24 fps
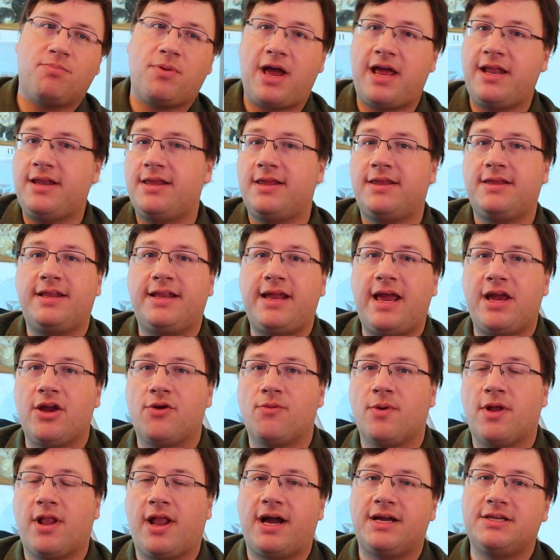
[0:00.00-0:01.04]
end of the day,
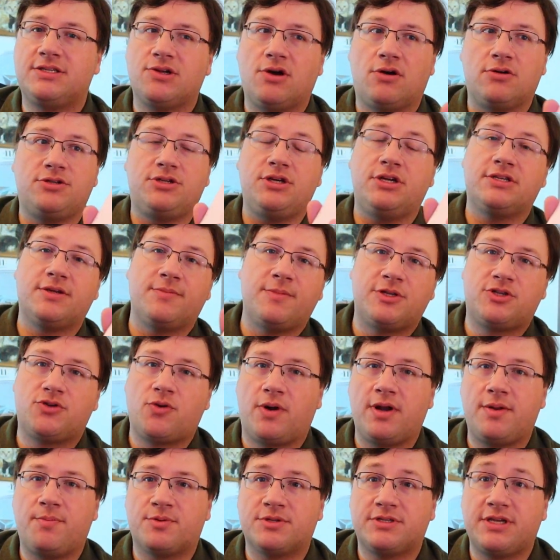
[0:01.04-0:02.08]
you realize, oh, geez, I'm at
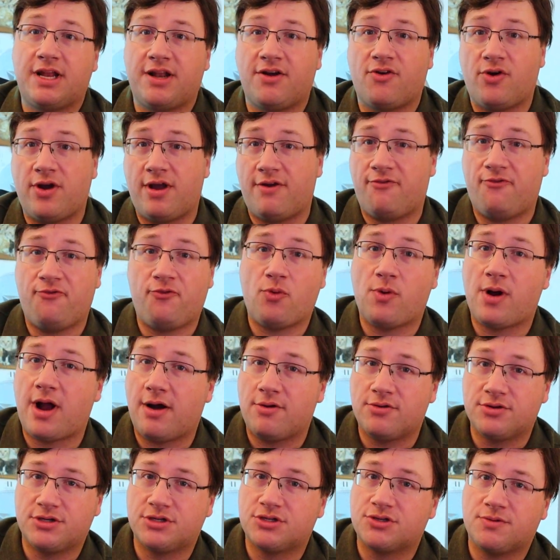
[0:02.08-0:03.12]
20%, I only have 4
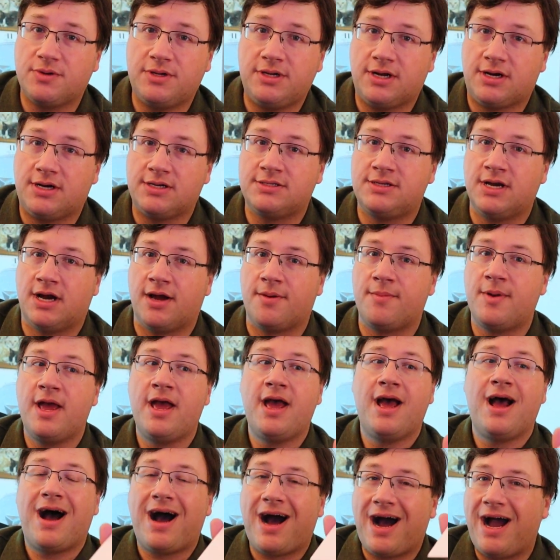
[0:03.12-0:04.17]
hours of screen on time.
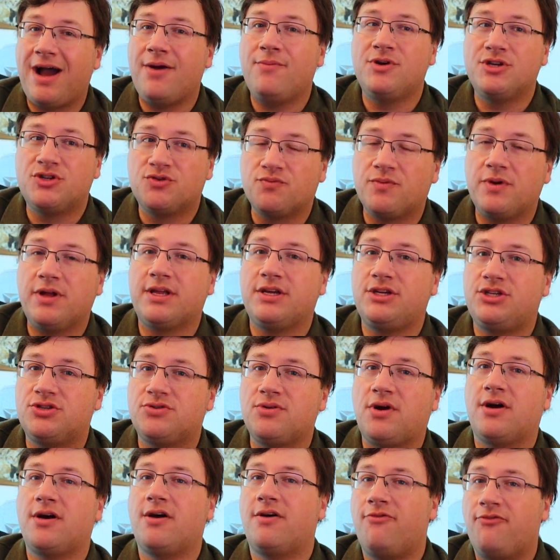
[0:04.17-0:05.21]
I was really
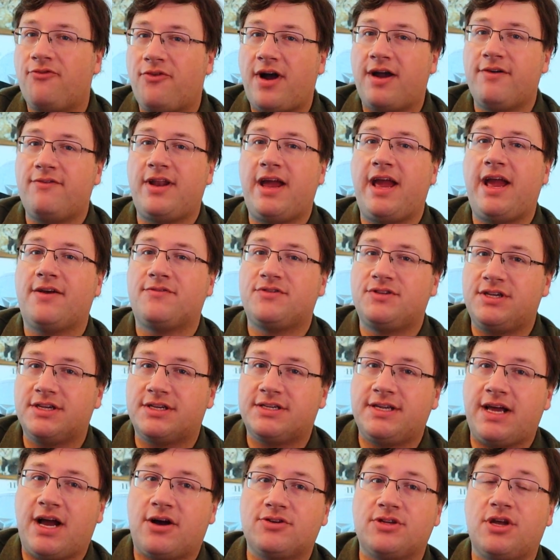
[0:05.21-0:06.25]
struggling, 5.5,
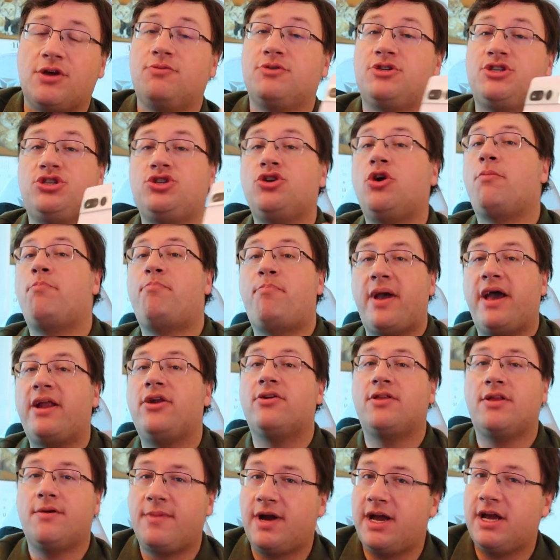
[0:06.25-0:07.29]
6 hours. It was still
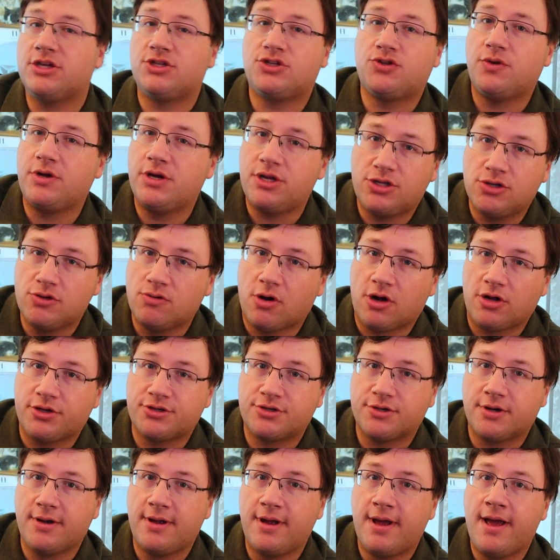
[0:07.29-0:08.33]
better than my S22
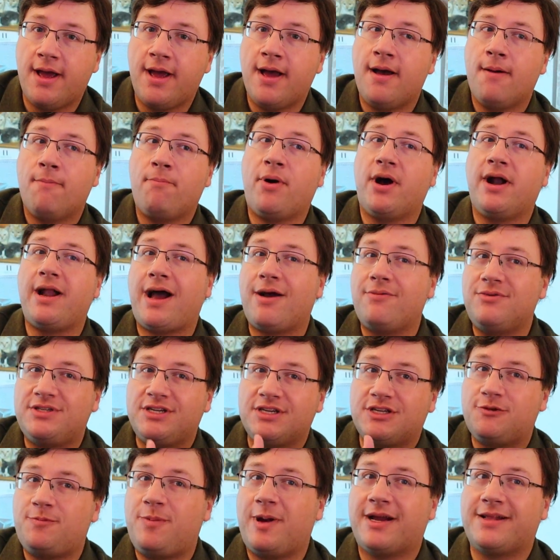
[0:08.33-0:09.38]
Ultra, but I was
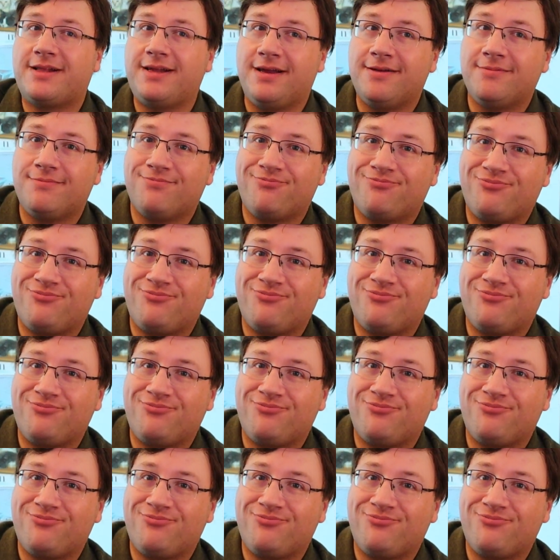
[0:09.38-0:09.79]
expecting